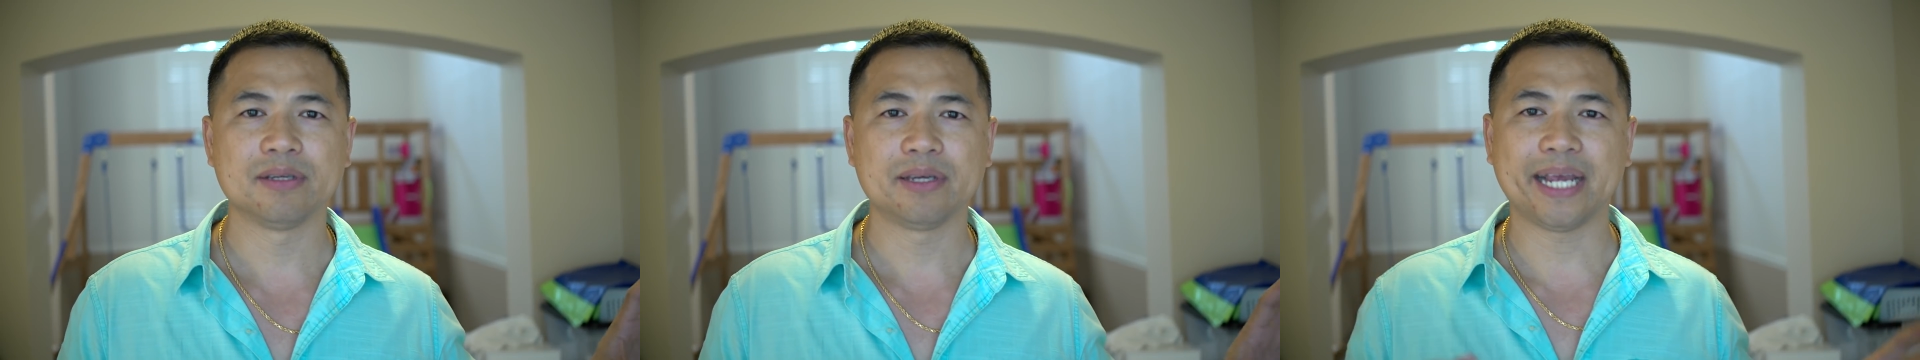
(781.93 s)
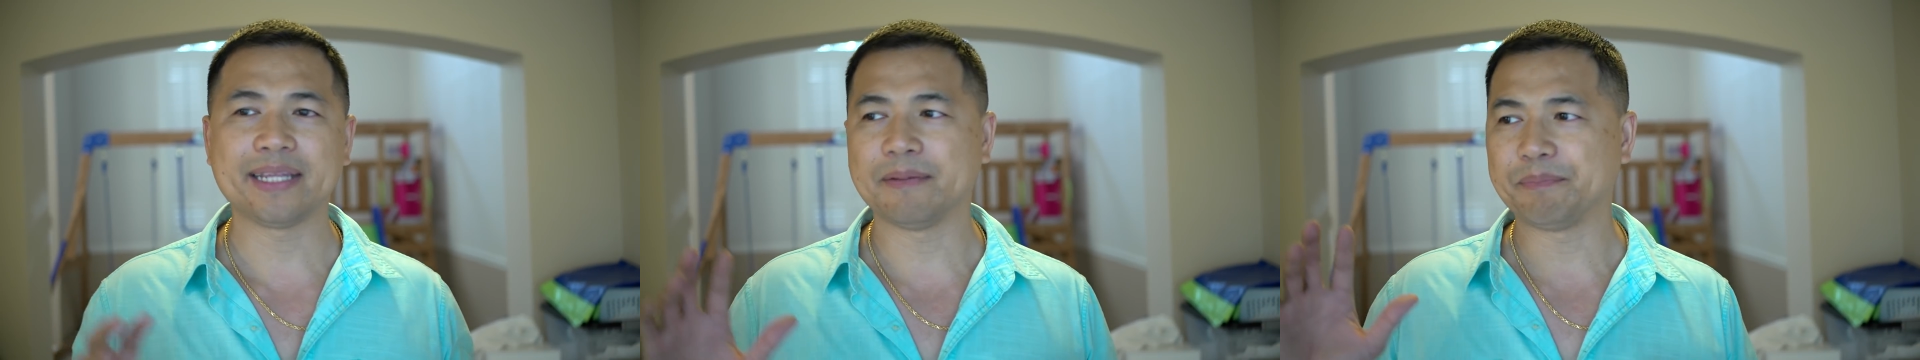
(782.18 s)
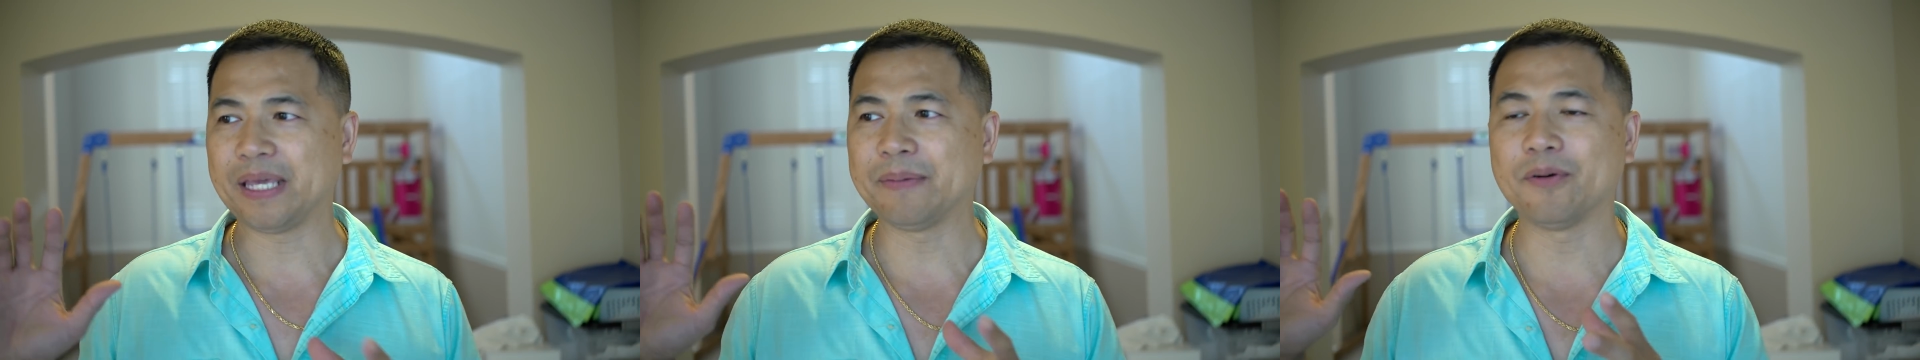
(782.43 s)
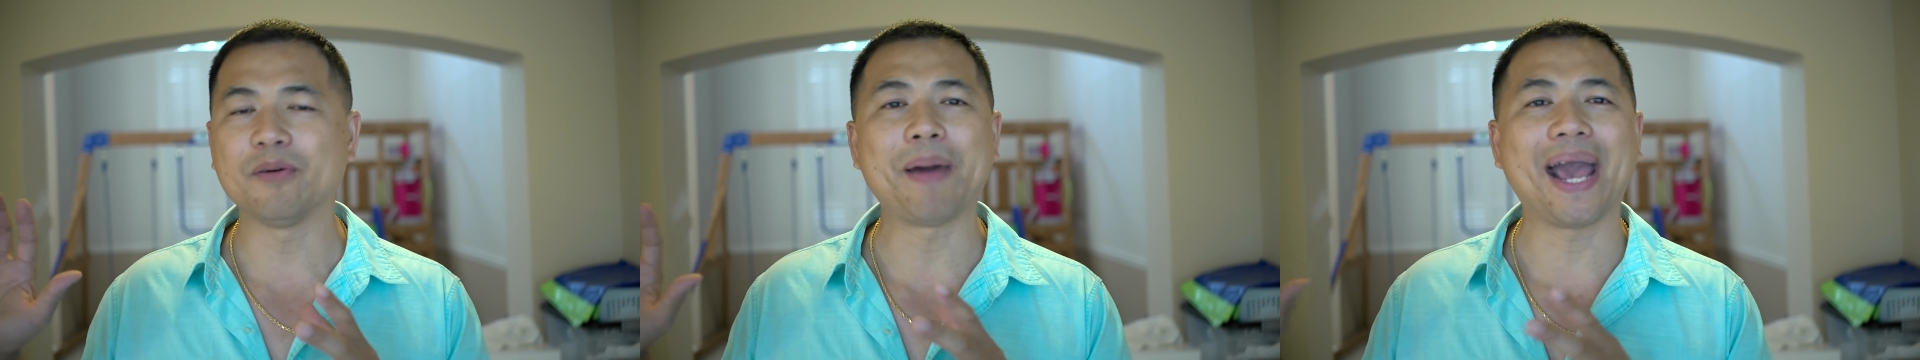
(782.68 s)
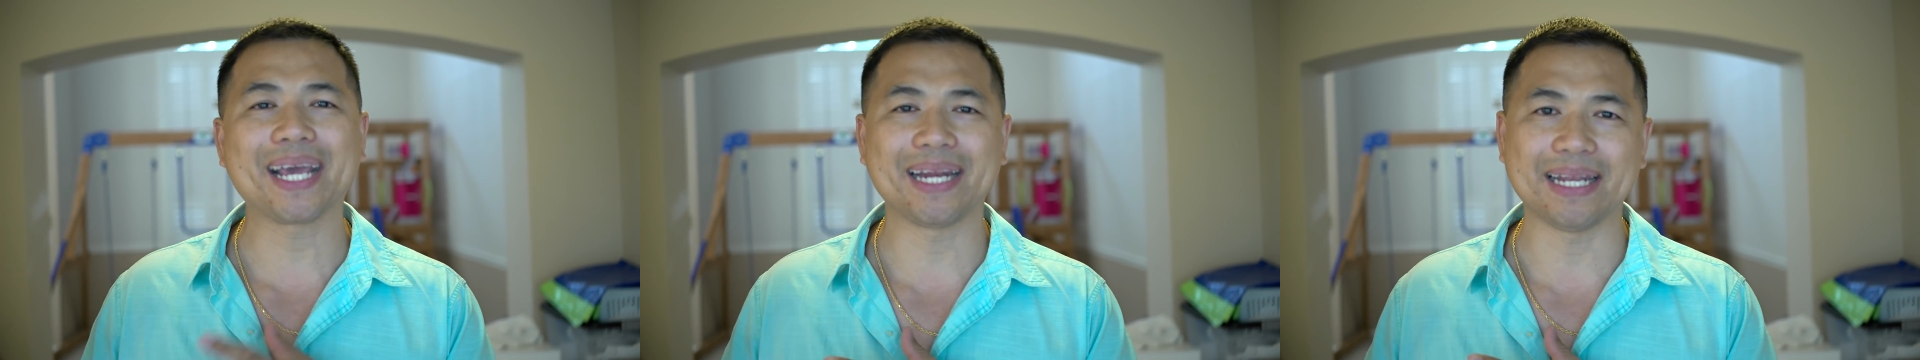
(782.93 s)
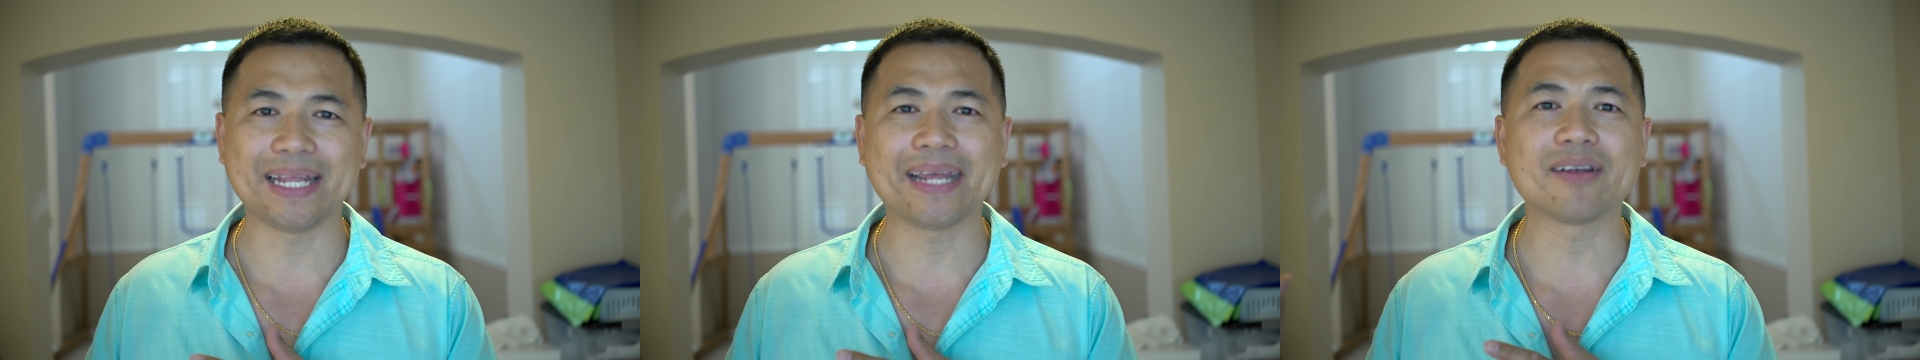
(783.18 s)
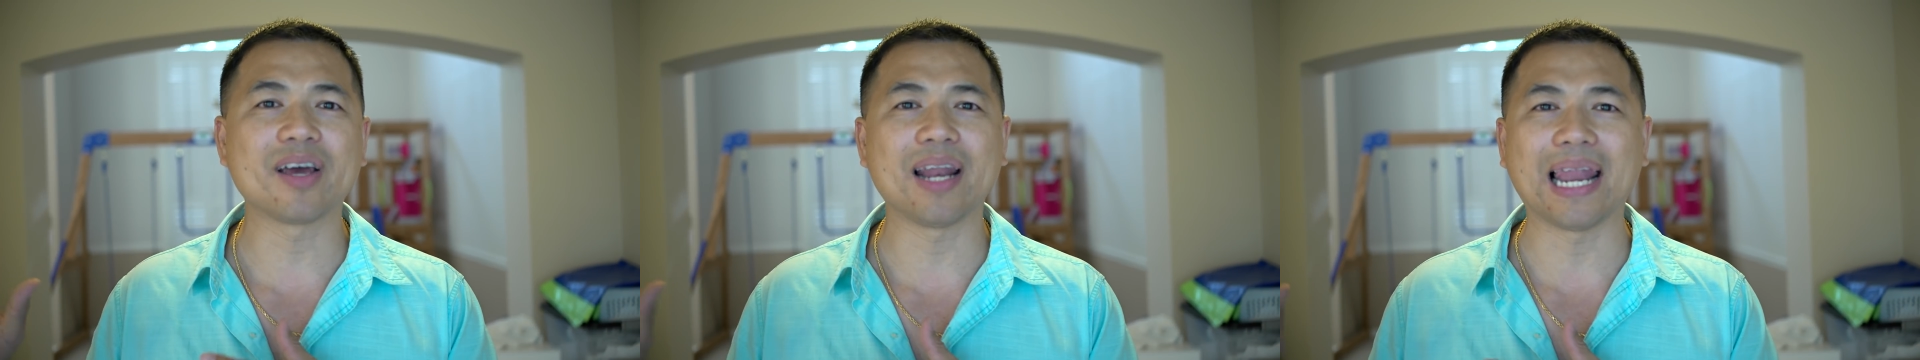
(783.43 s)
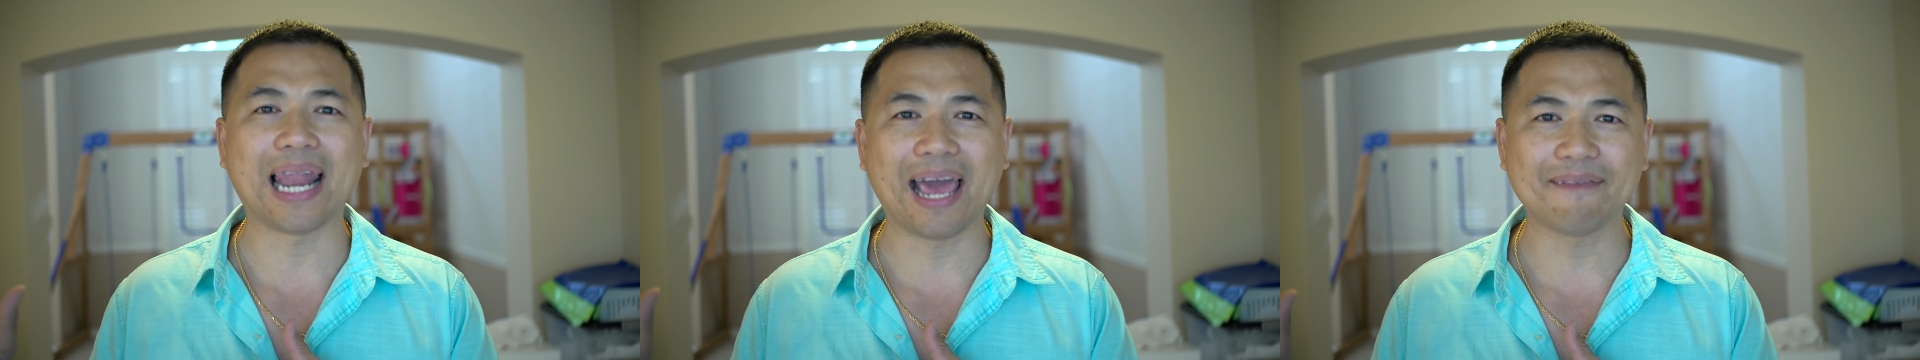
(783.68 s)
and the people back in Atlanta are
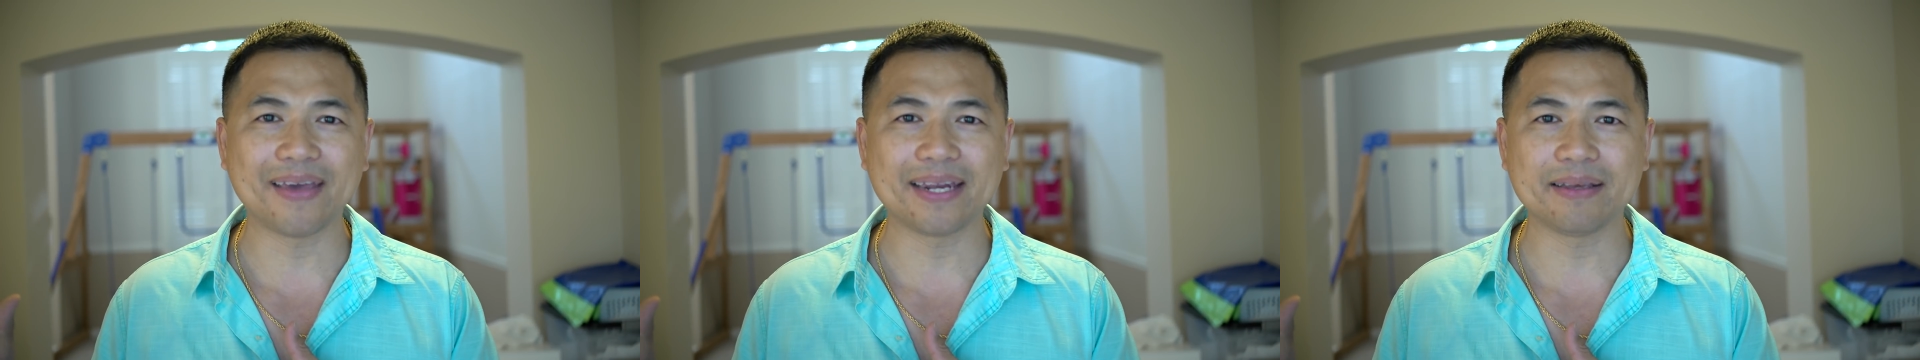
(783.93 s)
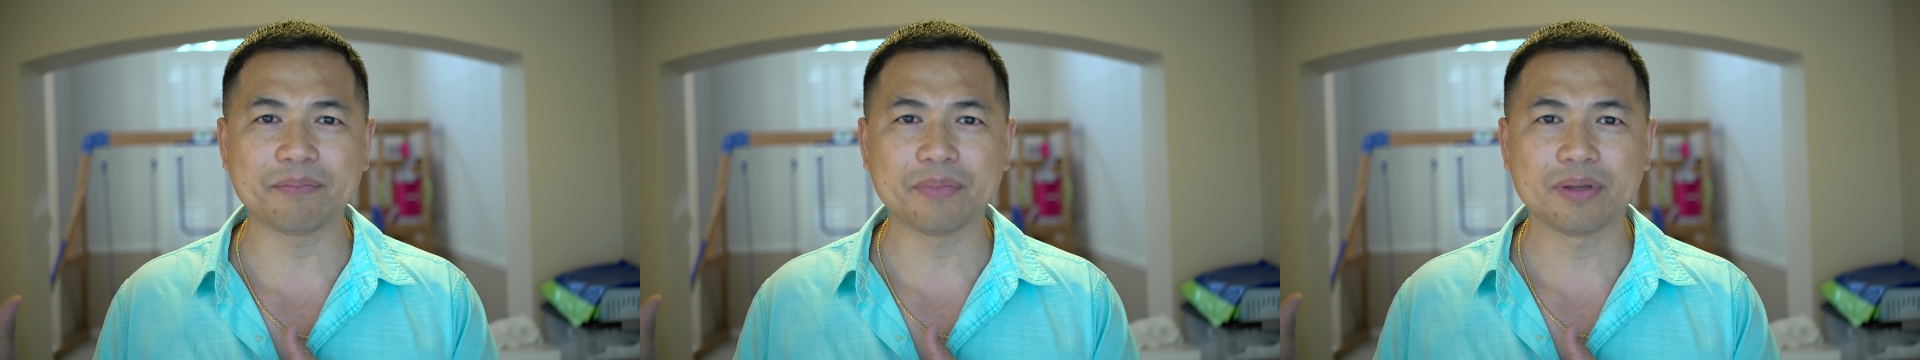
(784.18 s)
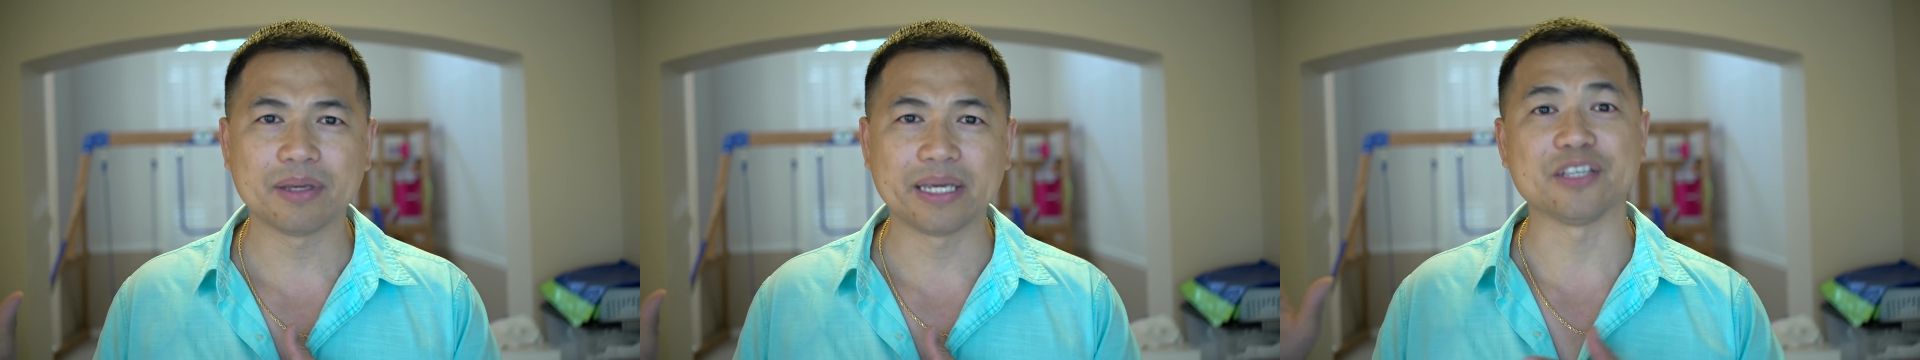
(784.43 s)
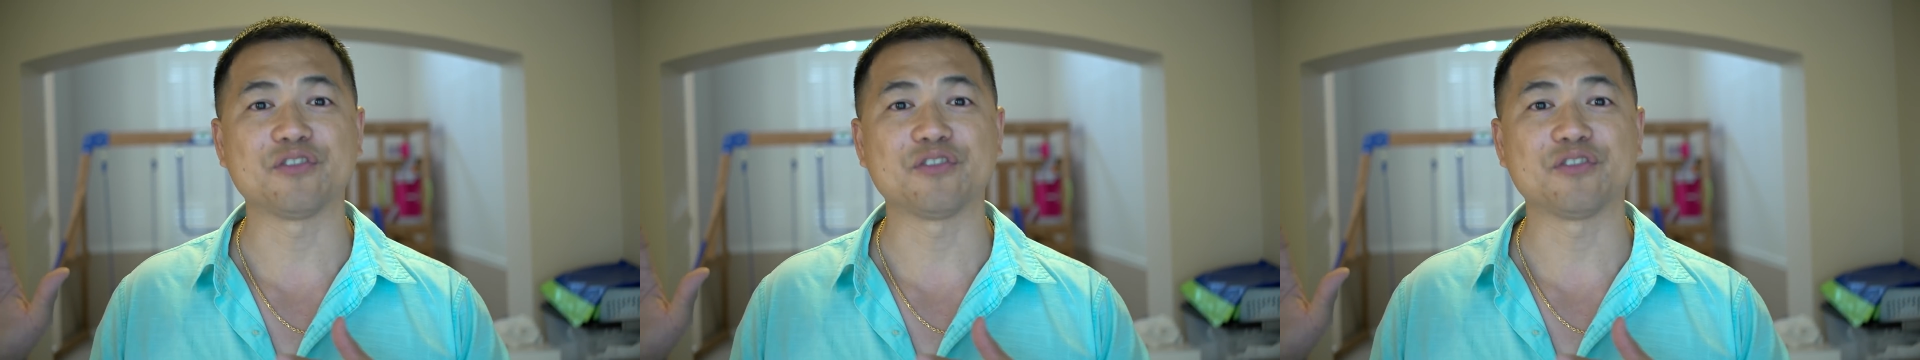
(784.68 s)
gonna laugh at him, his